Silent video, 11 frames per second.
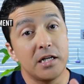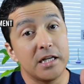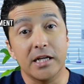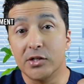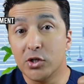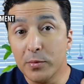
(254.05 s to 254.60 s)

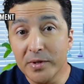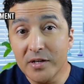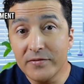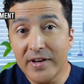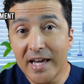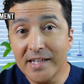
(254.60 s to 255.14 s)
the
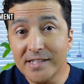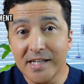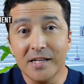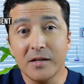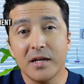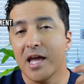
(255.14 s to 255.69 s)
intermittent
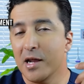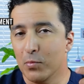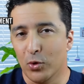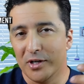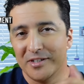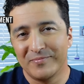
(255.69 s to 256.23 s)
fasting, and
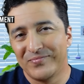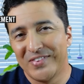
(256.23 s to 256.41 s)
more.